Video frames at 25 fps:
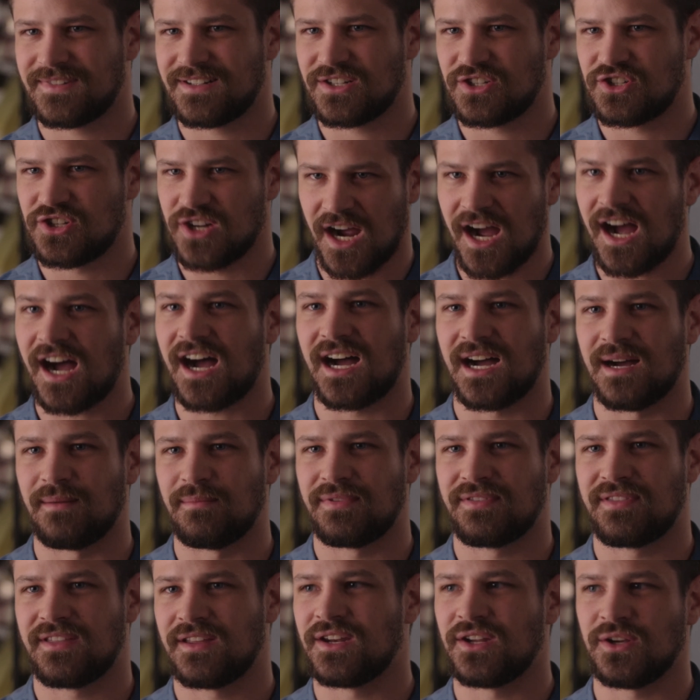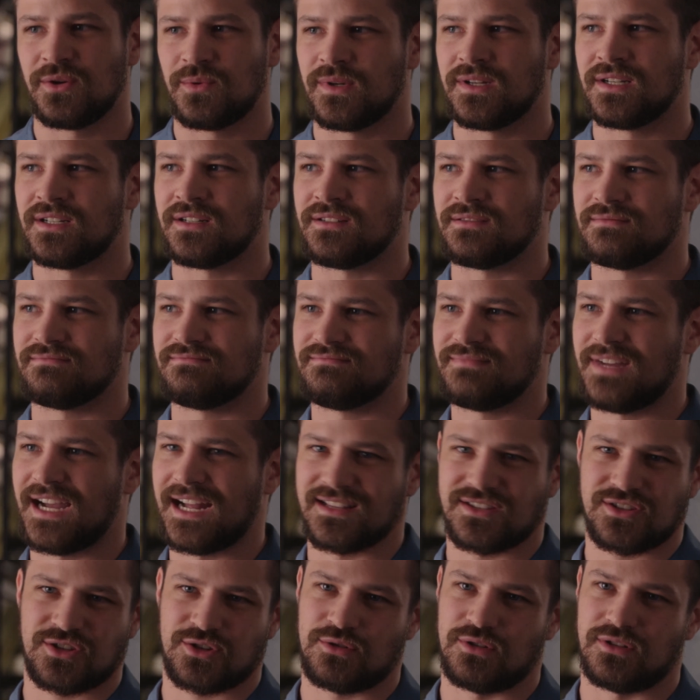job than you will
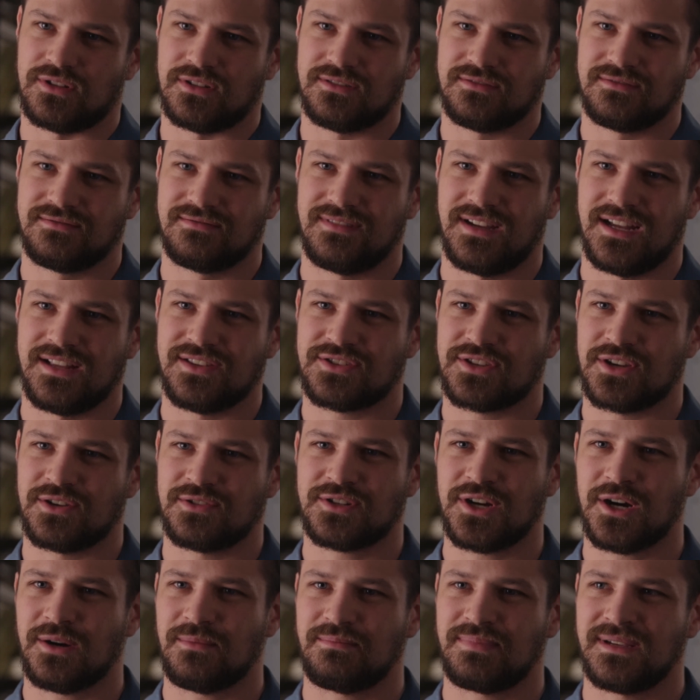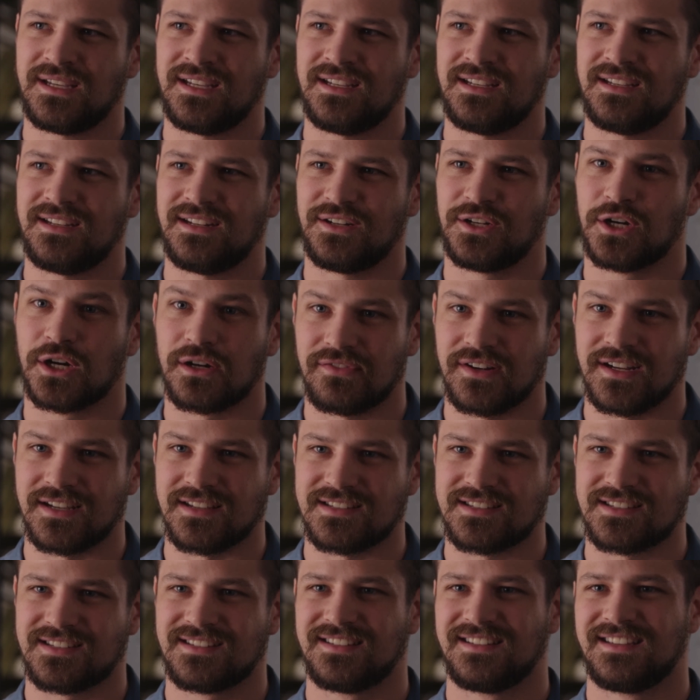at school. And so don't be
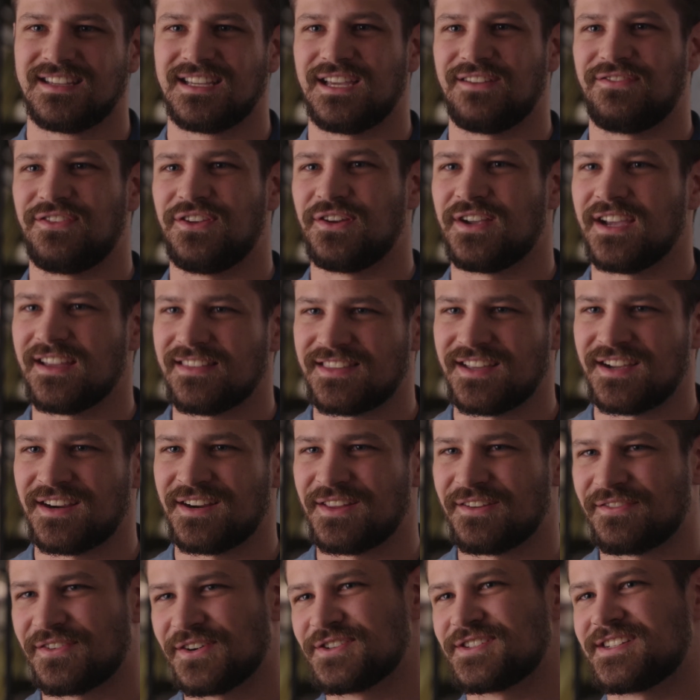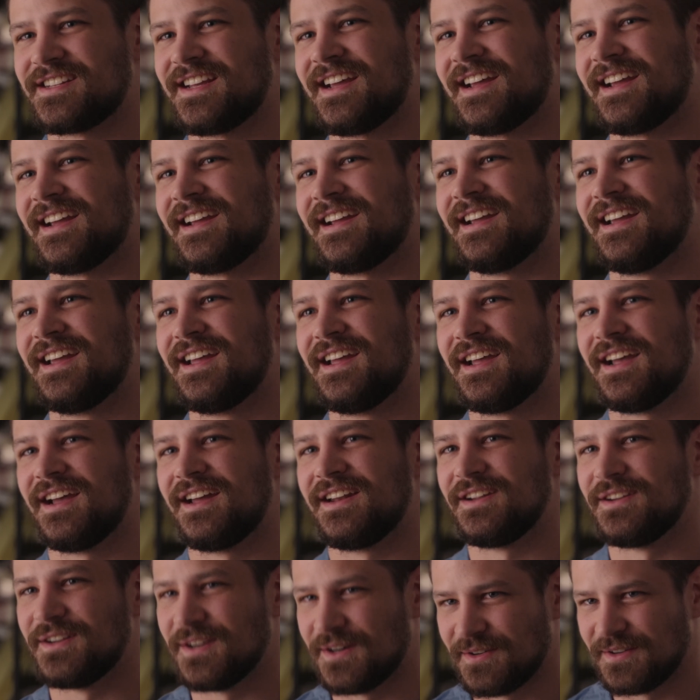nervous if you get there the first day and
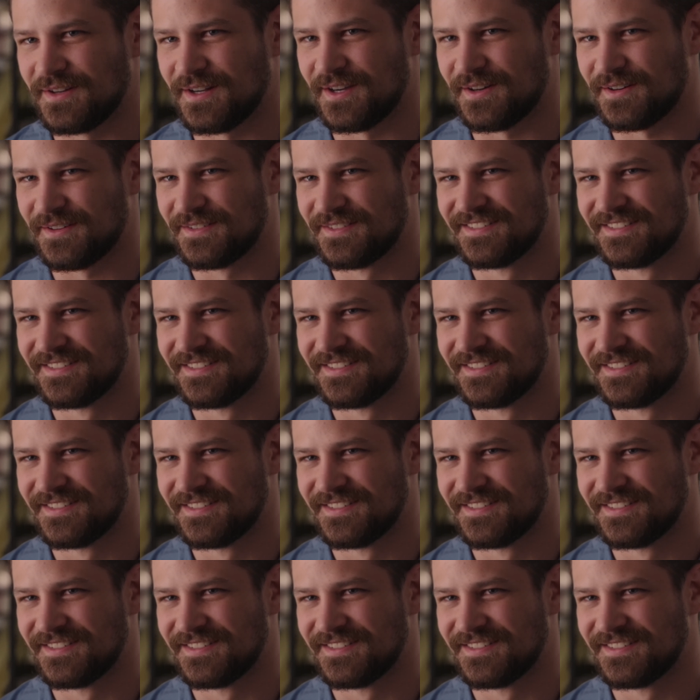you don't know.